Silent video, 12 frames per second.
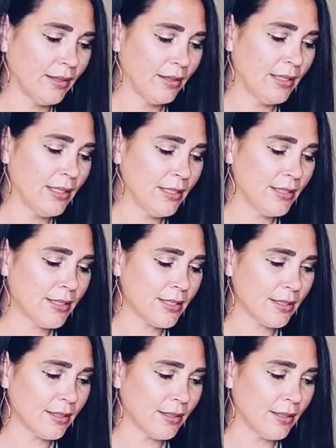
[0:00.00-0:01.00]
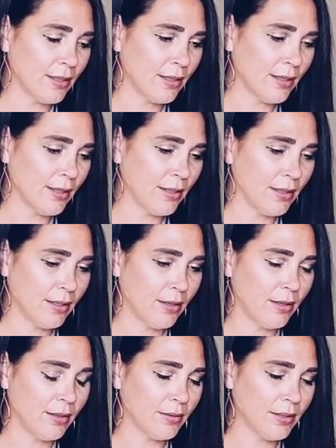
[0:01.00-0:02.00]
these
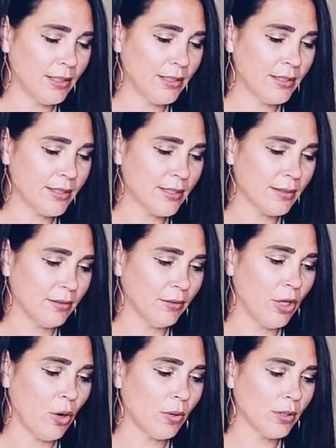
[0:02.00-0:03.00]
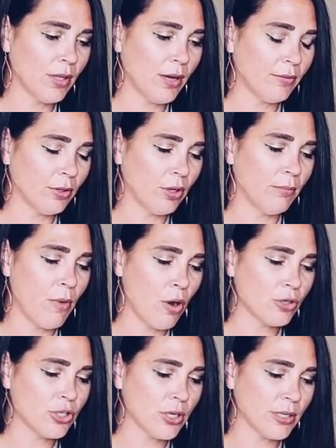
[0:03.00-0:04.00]
uh, these lower level
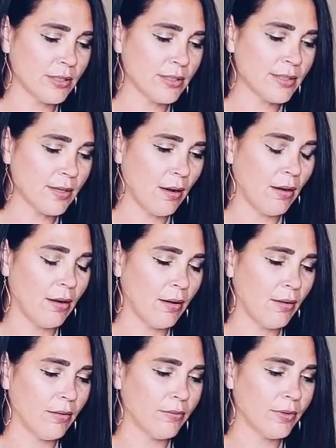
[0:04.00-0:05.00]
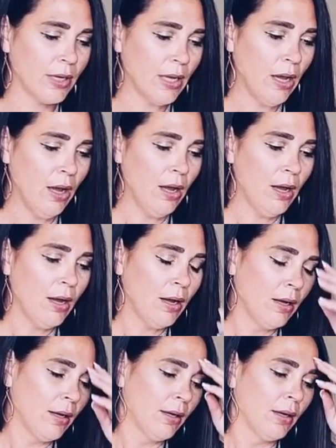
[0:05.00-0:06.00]
emotions of
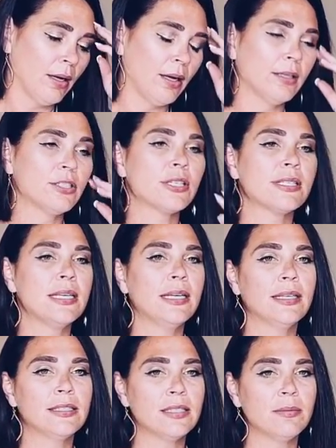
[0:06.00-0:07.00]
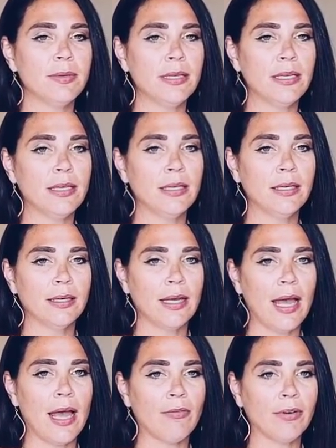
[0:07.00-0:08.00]
just needing to be
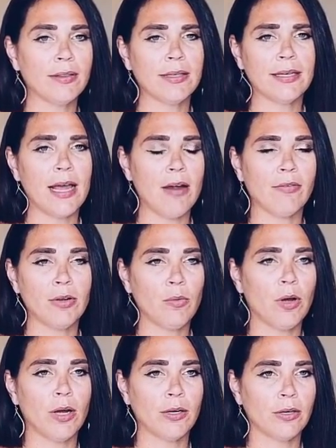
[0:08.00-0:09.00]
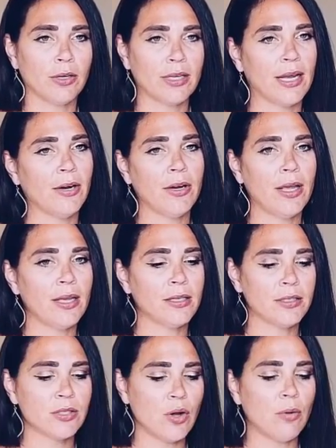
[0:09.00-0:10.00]
everything to everyone or
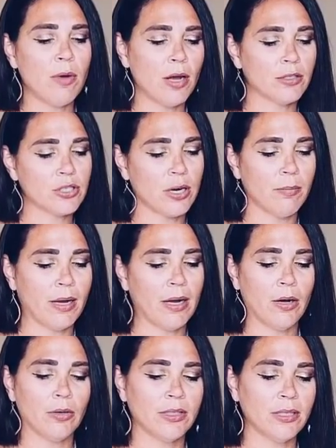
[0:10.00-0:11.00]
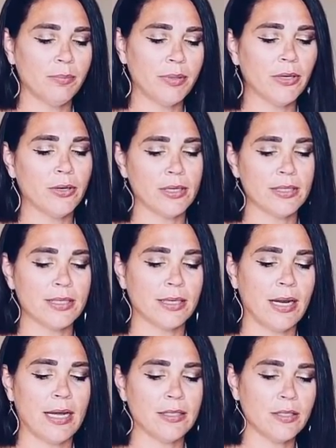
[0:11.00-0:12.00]
caring so much about the appearance
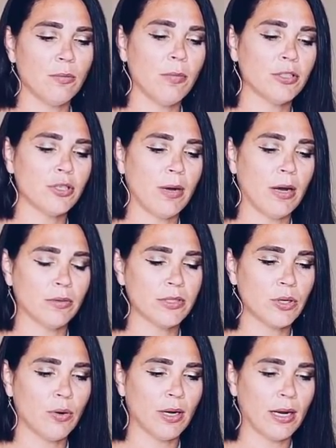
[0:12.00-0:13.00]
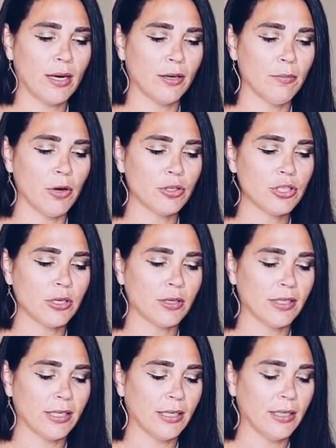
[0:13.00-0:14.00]
and not so much about what's going on
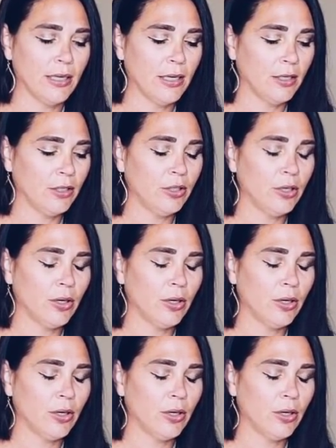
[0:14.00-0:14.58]
emotionally, you